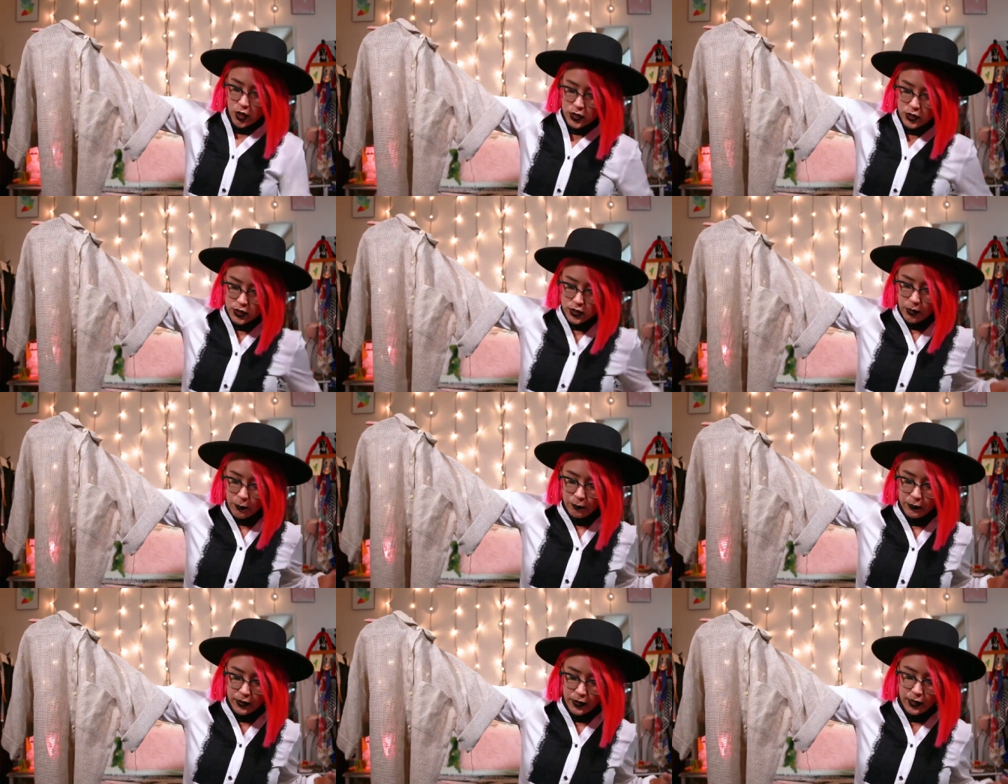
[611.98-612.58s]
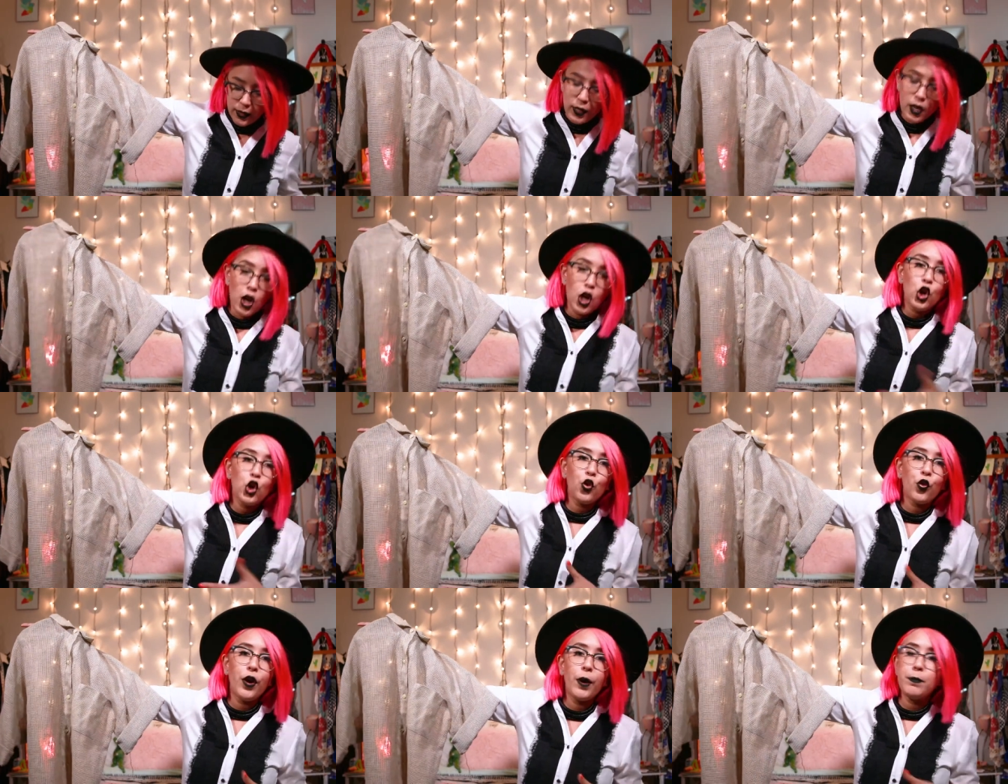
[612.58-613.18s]
something
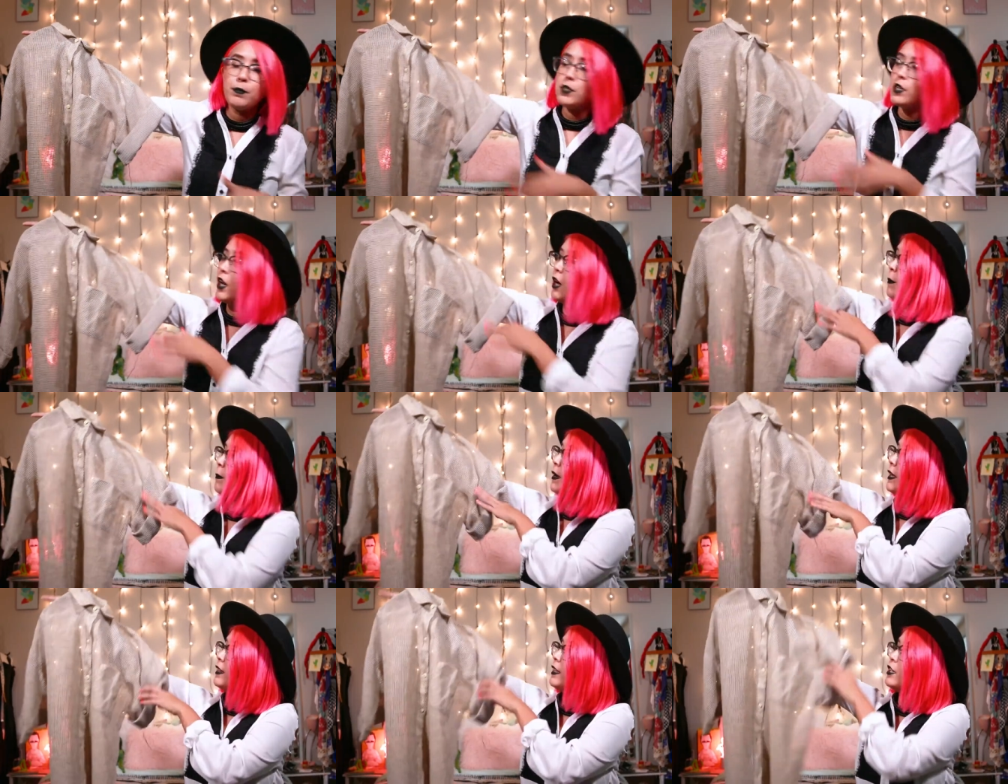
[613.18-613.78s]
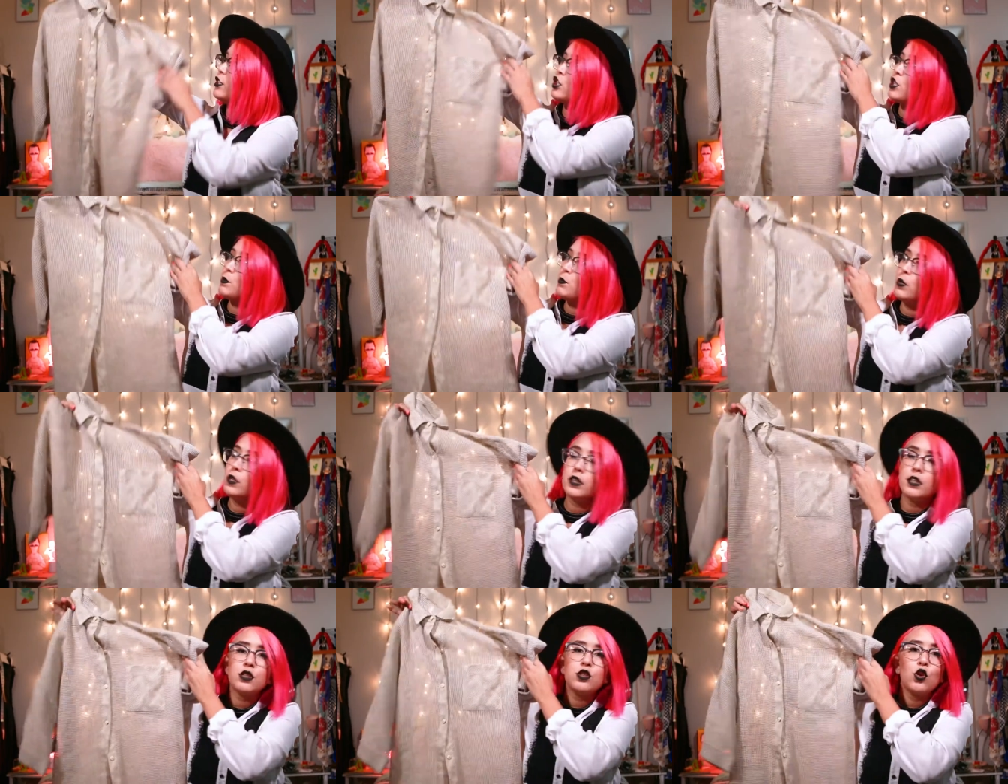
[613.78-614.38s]
crop top, and then just
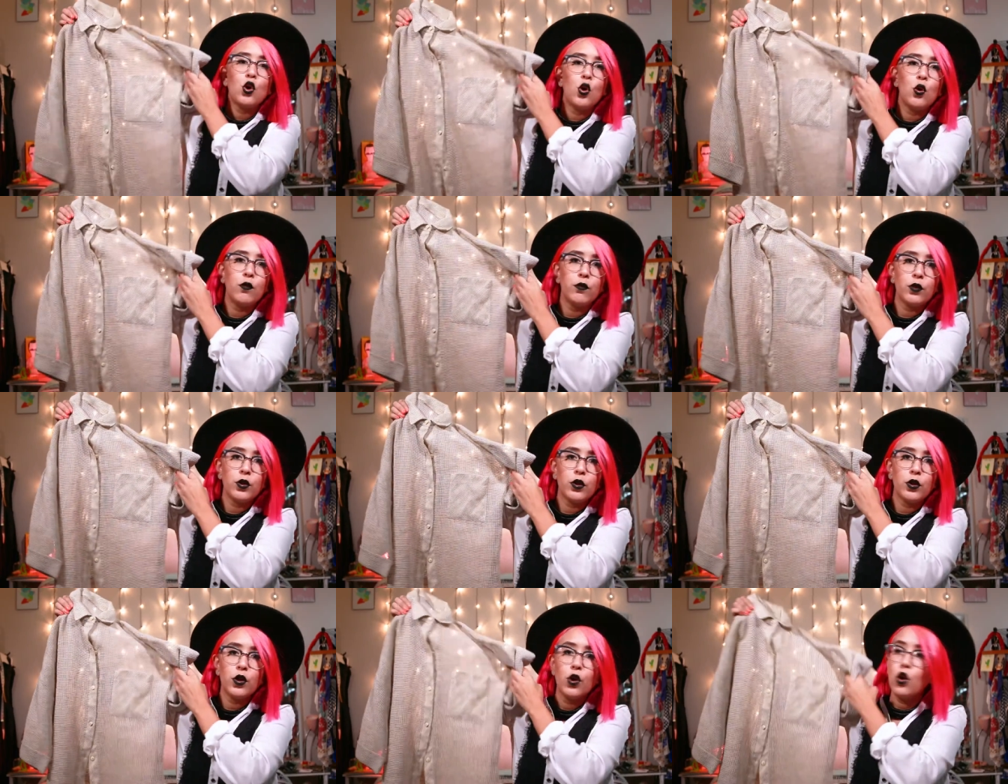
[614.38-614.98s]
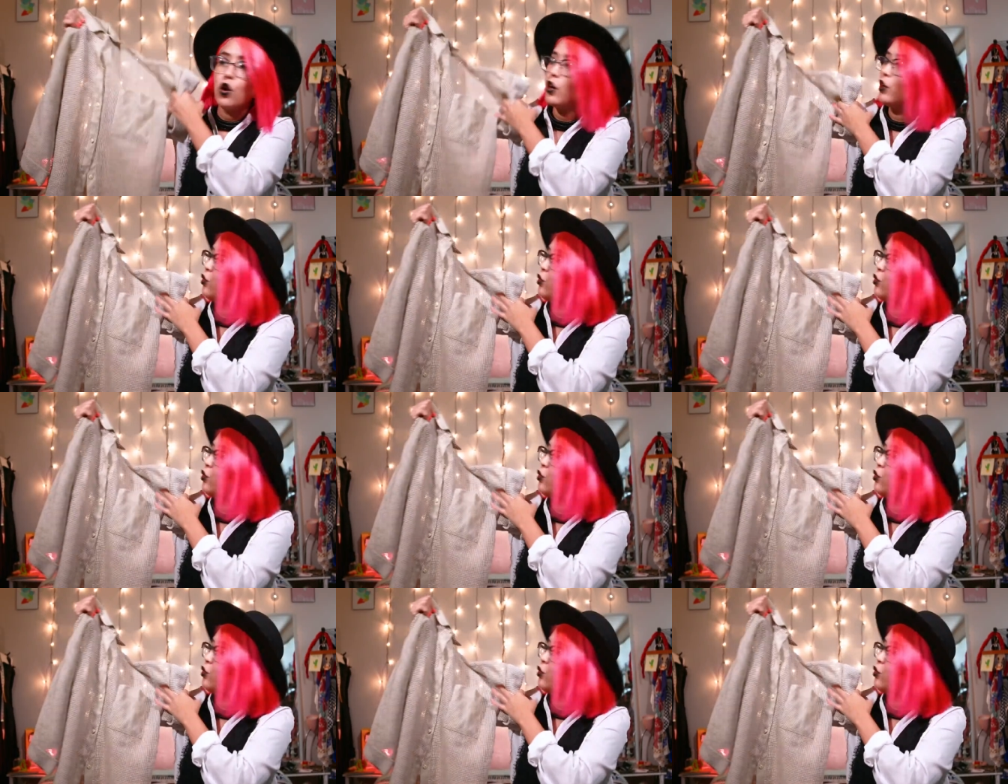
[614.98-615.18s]
put this over.